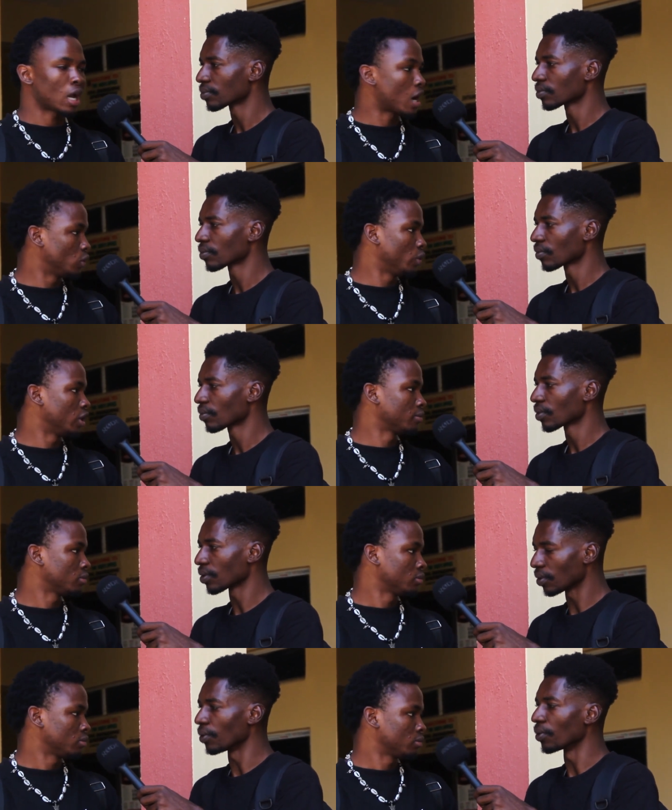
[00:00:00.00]
Speaker 1: hardware.
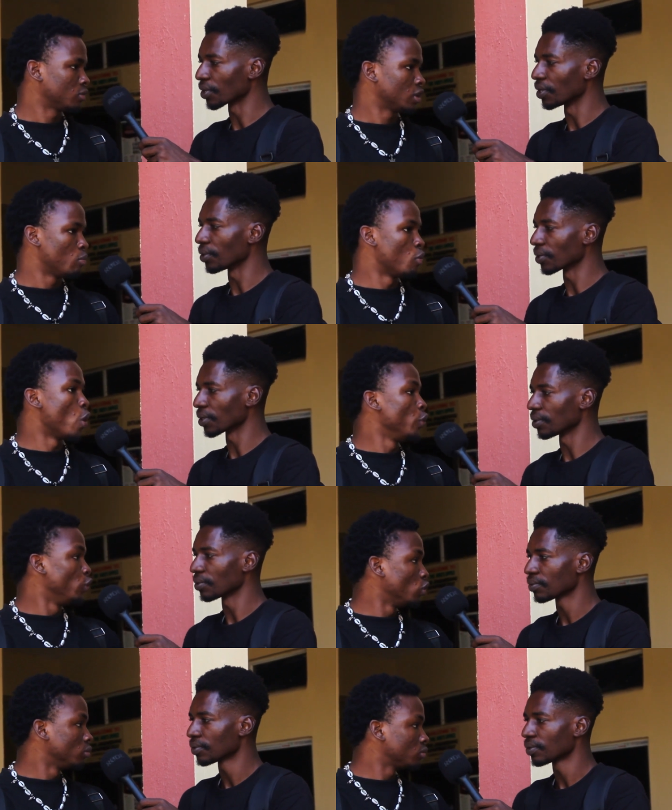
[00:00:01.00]
But
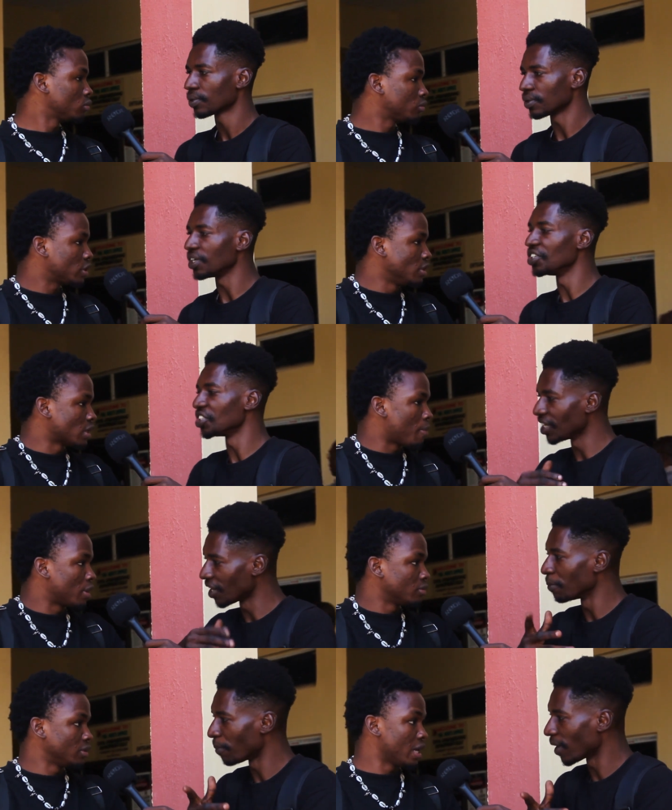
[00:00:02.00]
we know things
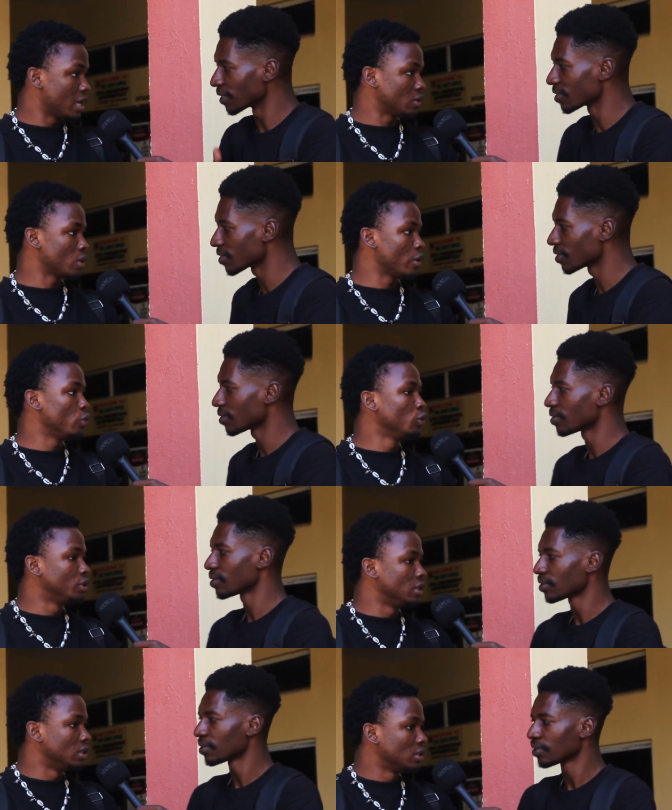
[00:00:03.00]
about parts. We know
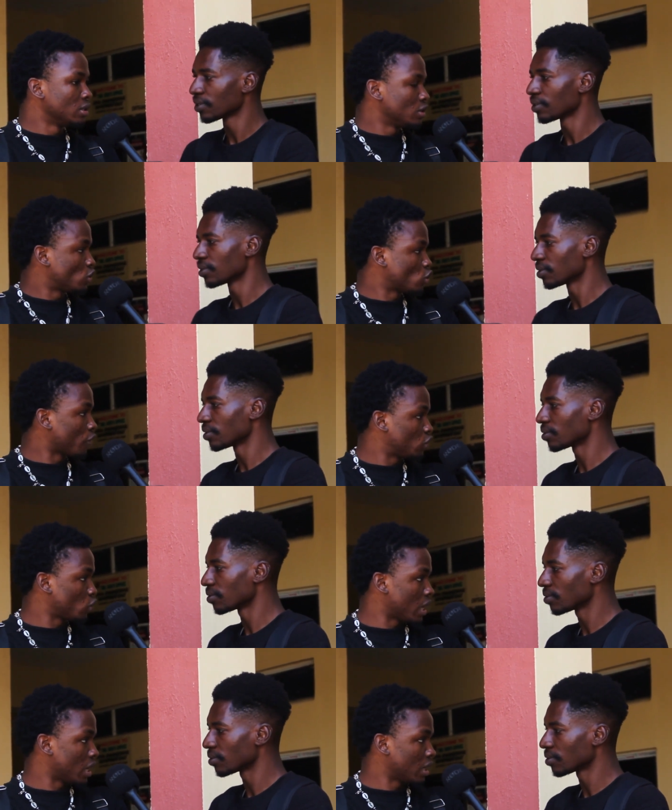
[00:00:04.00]
the
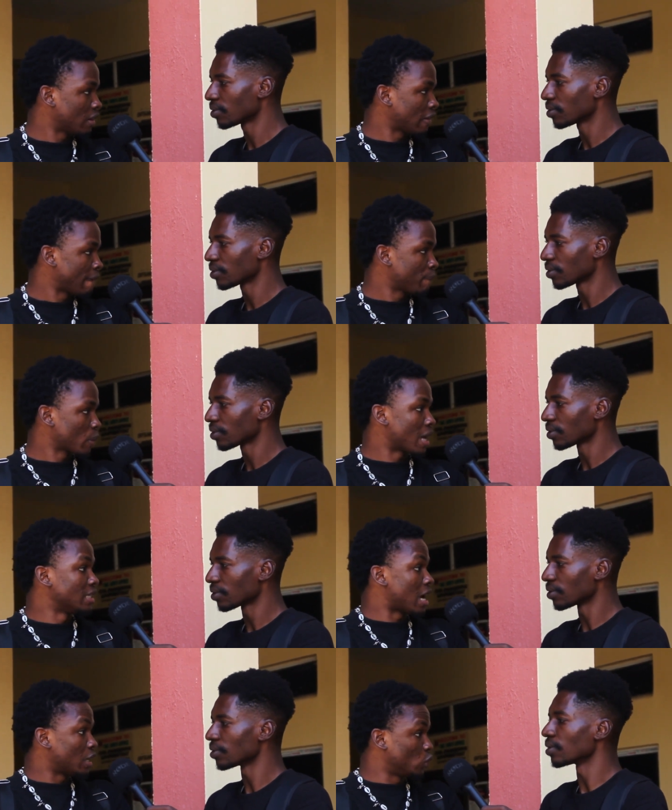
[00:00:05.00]
software
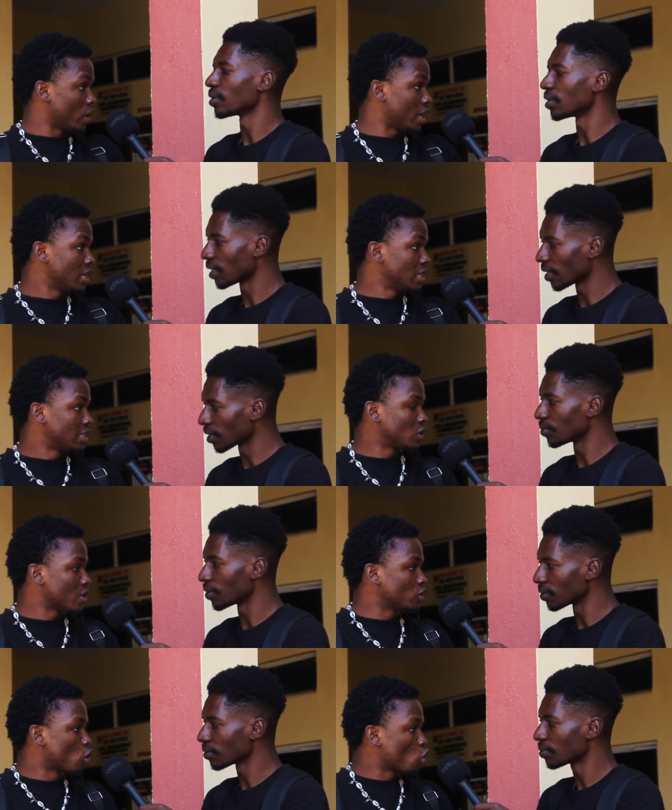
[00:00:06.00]
and the hardware. That's
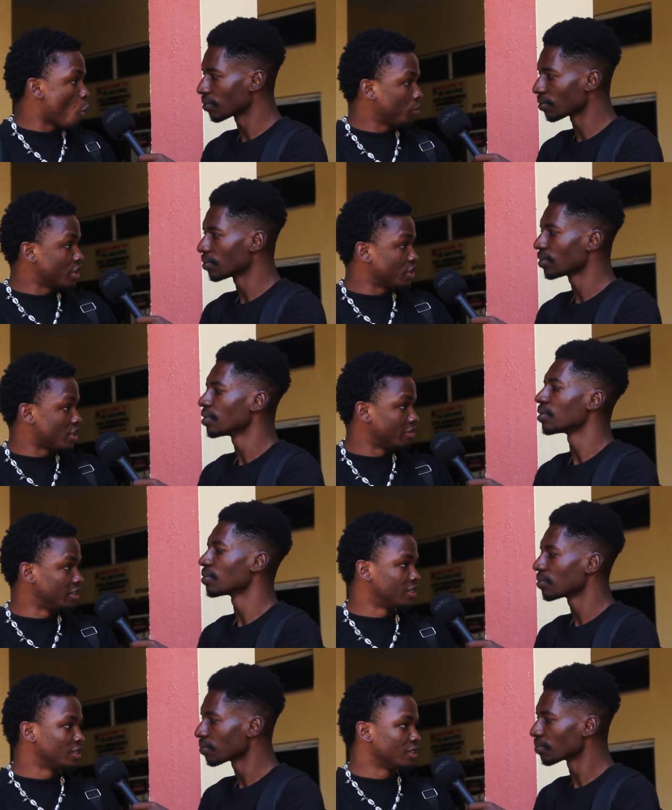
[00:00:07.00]
why it's called computer
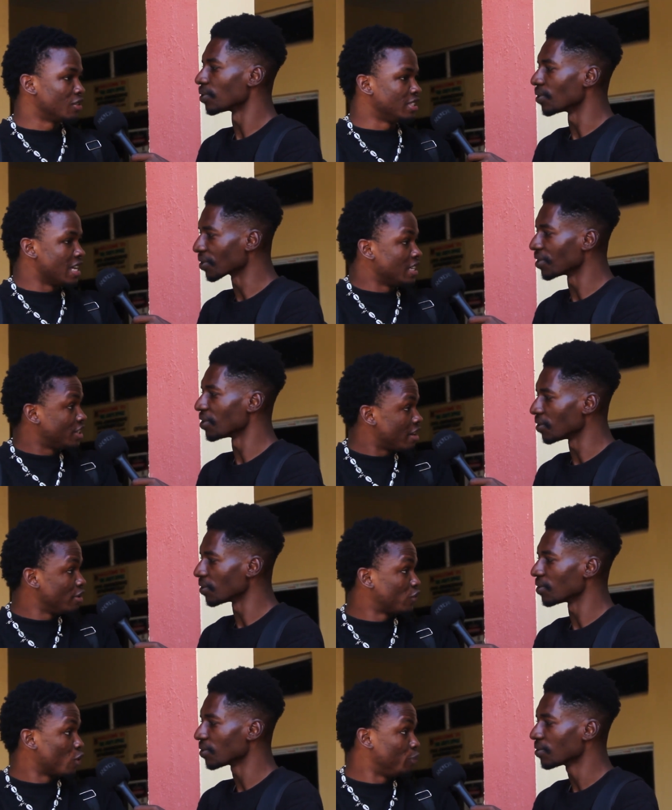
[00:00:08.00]
engineering. But the engineering
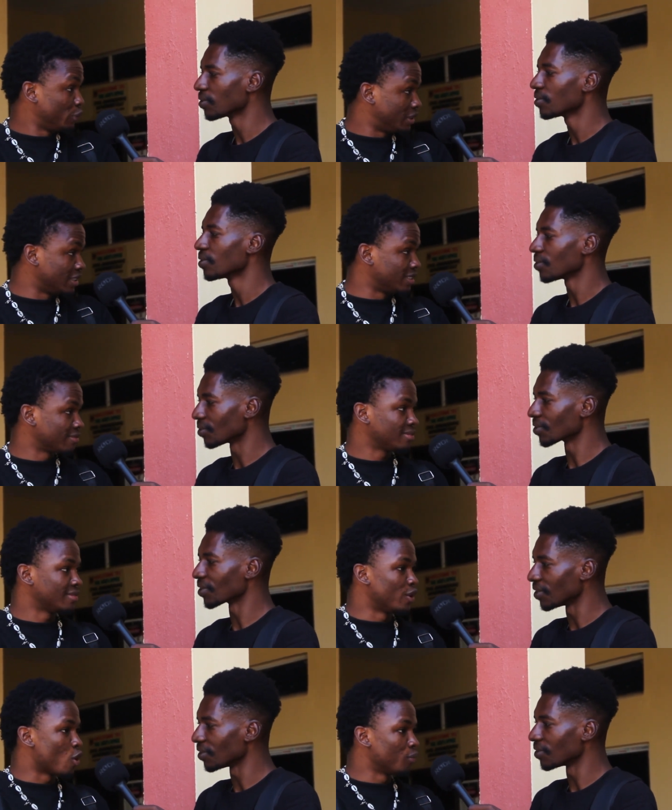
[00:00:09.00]
is for building, and
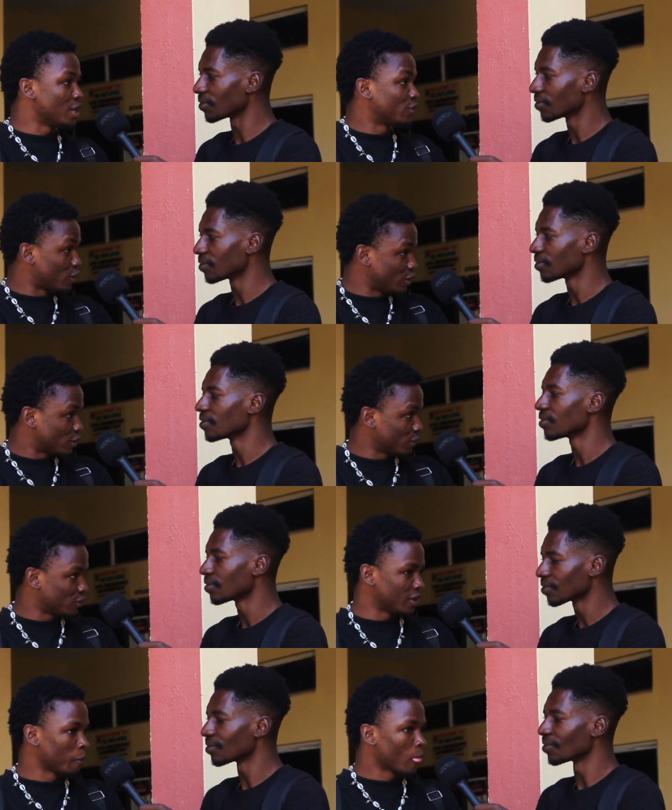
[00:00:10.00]
the computer is for the
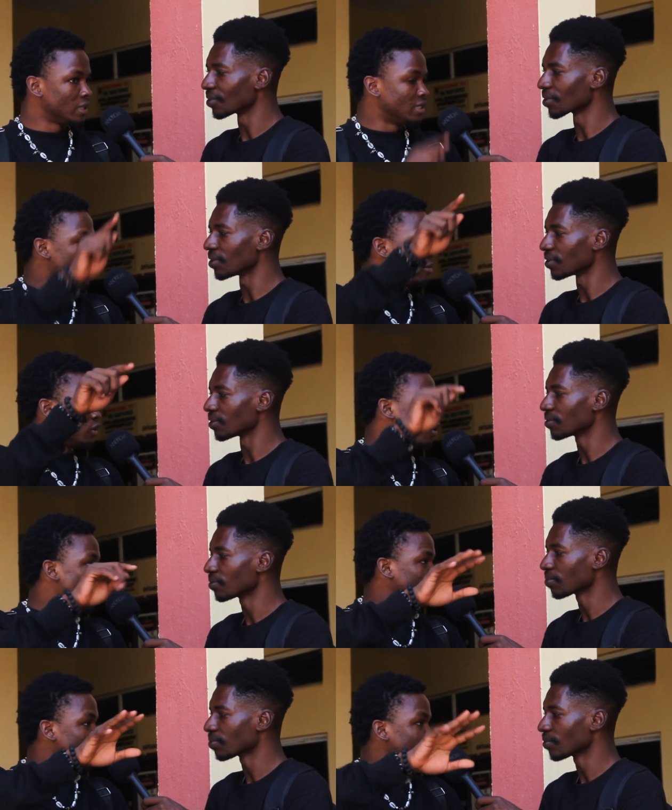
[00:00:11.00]
software. Then it's only
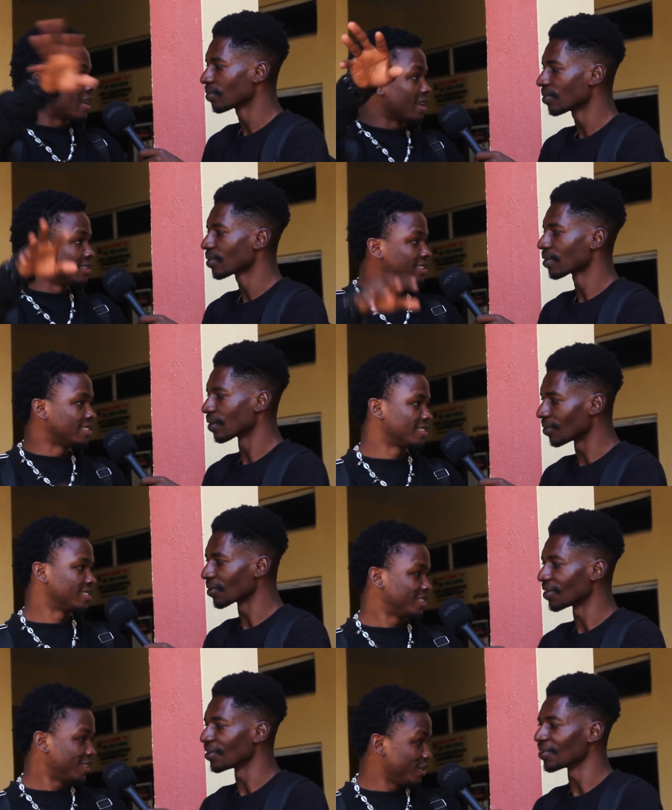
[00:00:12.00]
computer science. So
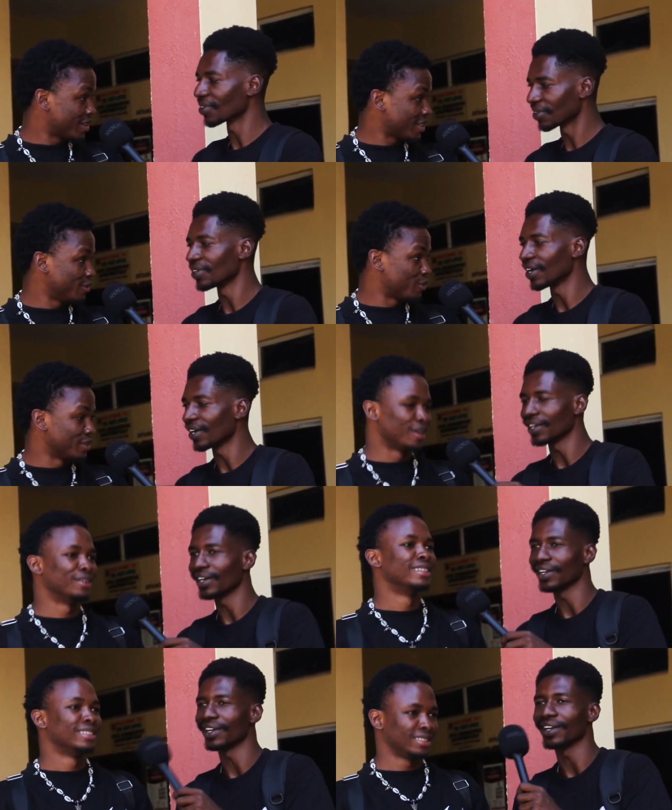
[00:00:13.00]
you understand the point
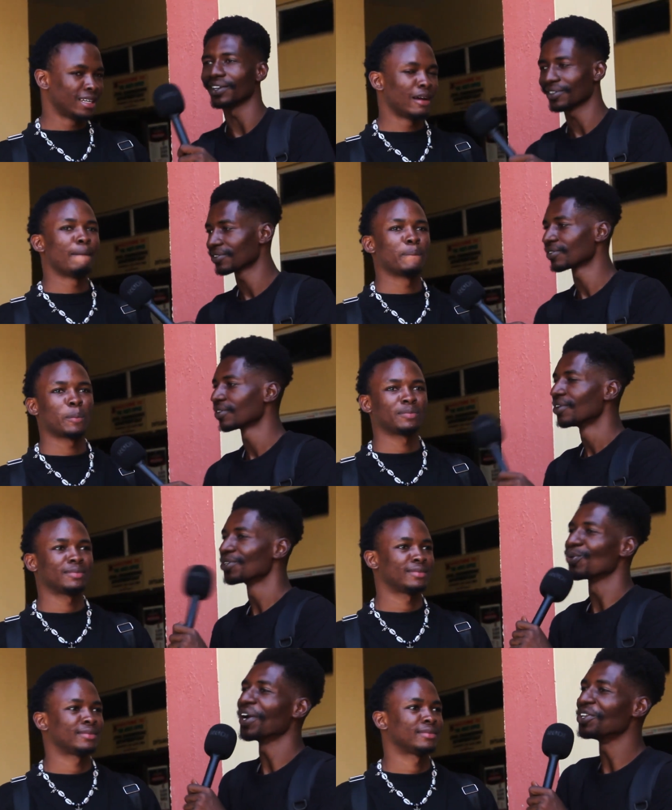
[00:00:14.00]
now? Yeah.
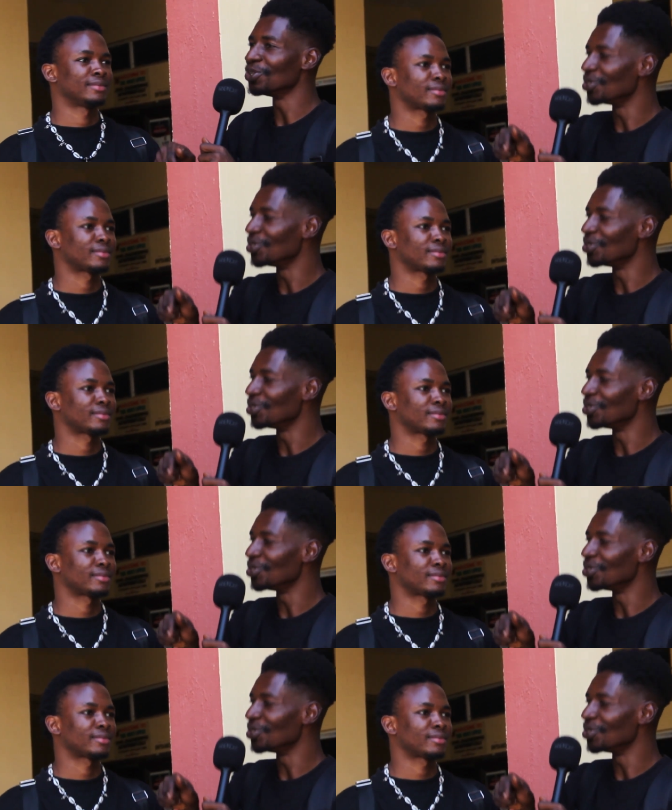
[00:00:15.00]
So why did